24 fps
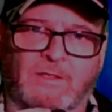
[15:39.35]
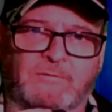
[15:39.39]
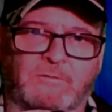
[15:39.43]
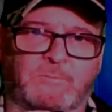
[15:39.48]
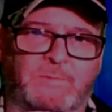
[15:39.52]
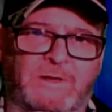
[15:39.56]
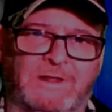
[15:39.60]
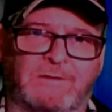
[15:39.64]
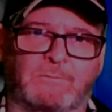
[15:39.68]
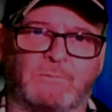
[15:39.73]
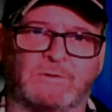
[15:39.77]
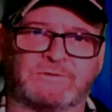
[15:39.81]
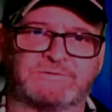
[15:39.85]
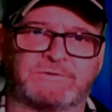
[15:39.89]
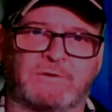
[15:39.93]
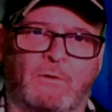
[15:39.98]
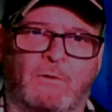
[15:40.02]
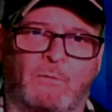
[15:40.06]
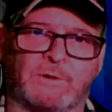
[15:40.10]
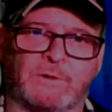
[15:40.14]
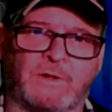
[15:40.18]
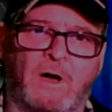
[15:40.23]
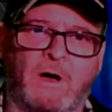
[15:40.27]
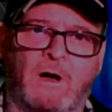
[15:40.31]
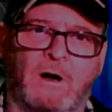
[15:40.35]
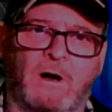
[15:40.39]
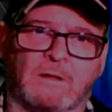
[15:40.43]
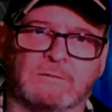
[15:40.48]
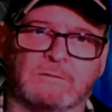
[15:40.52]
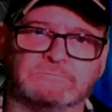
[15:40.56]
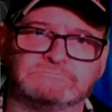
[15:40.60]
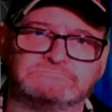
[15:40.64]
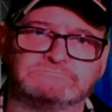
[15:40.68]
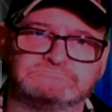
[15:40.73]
everybody what's going on.